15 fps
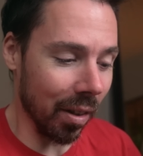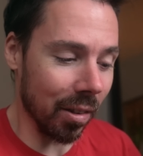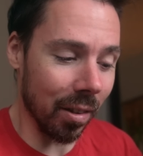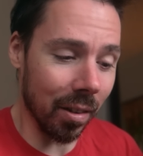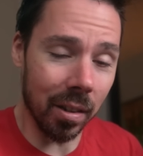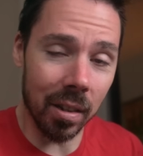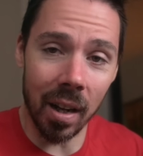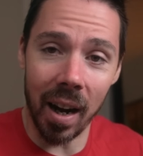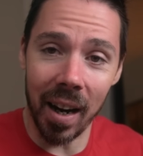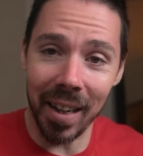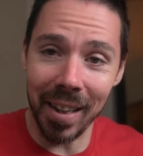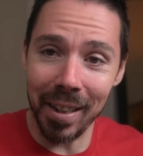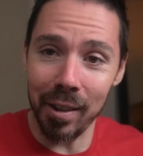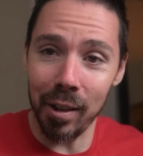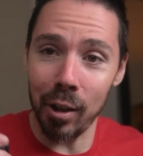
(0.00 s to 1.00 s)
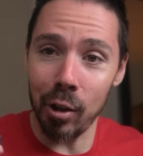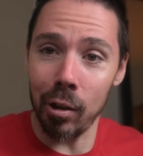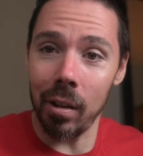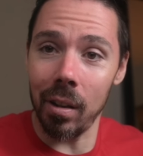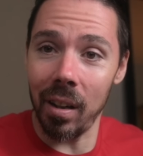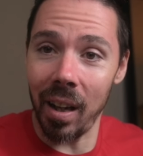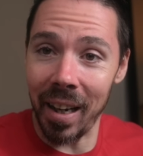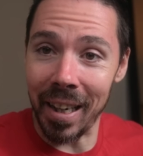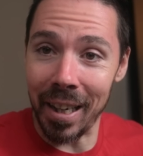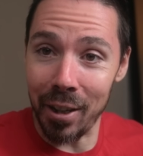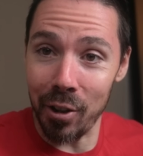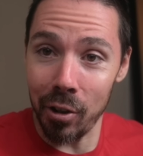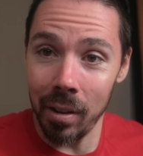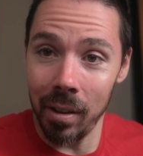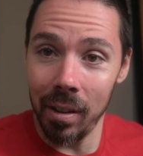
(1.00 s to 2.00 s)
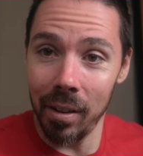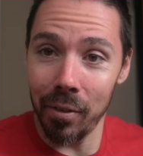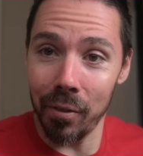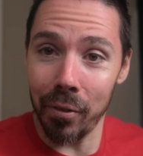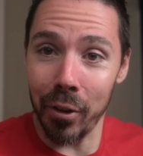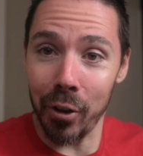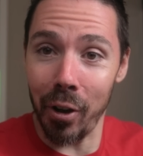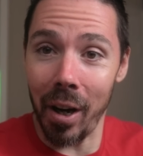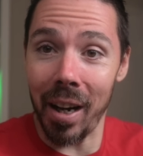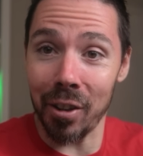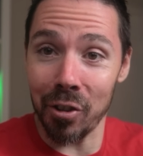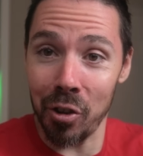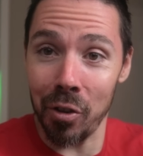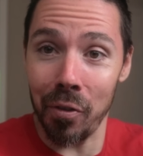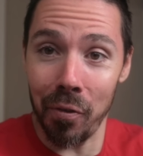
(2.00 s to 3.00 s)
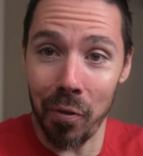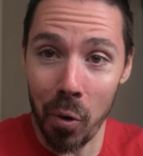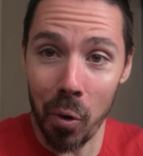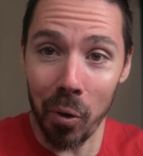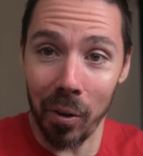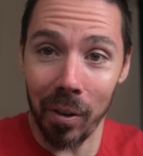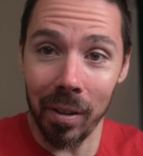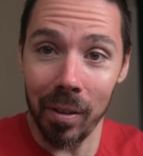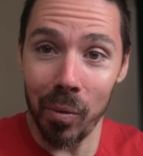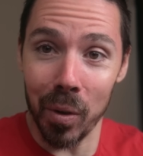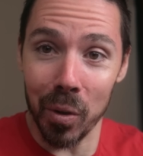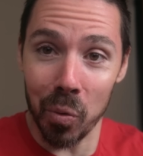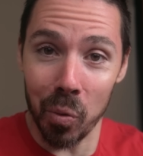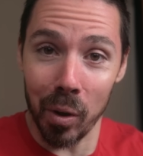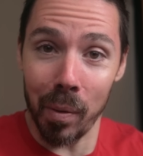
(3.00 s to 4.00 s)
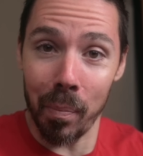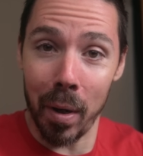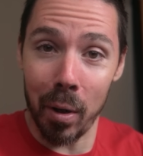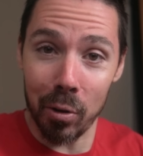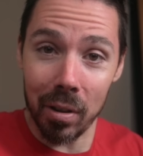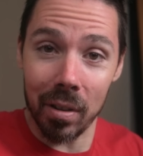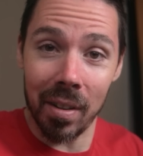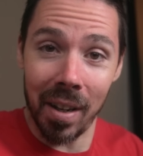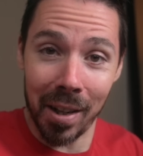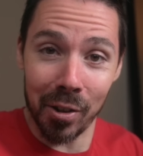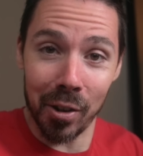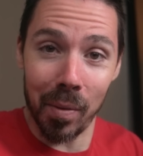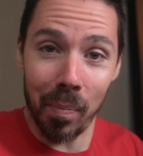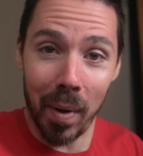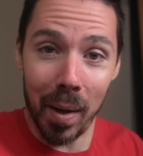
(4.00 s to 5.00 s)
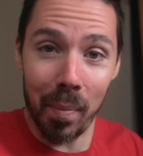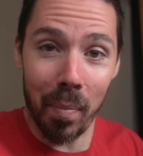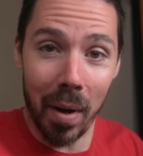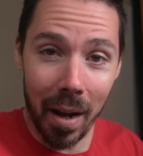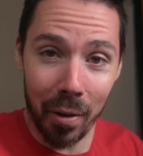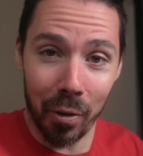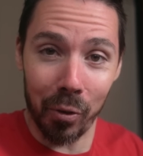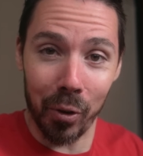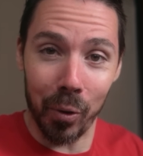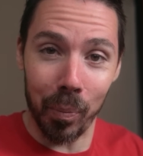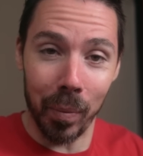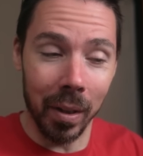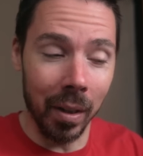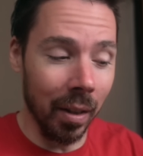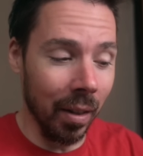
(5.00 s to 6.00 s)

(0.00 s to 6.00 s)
it's a tiny little light for your Action 4, which we're about to test in my bathroom.